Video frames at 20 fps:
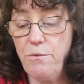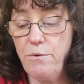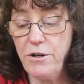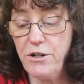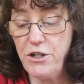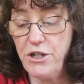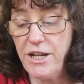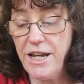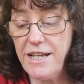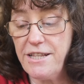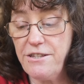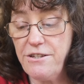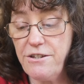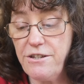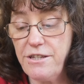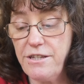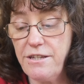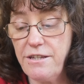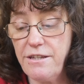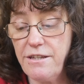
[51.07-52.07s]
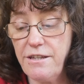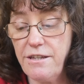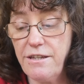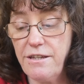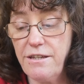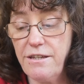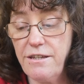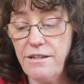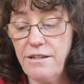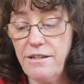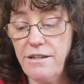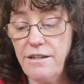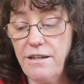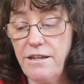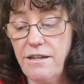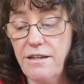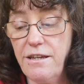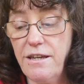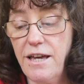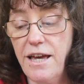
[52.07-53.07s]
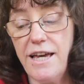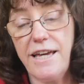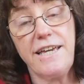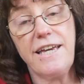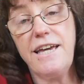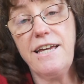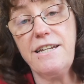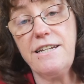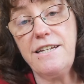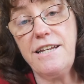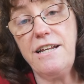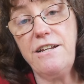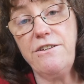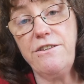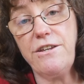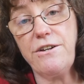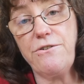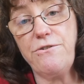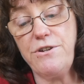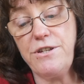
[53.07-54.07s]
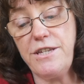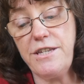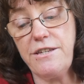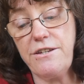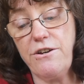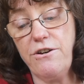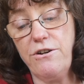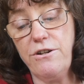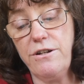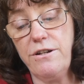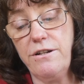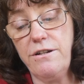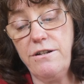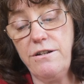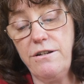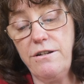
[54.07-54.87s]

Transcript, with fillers: When she answers, I can't tell her that Chris is gone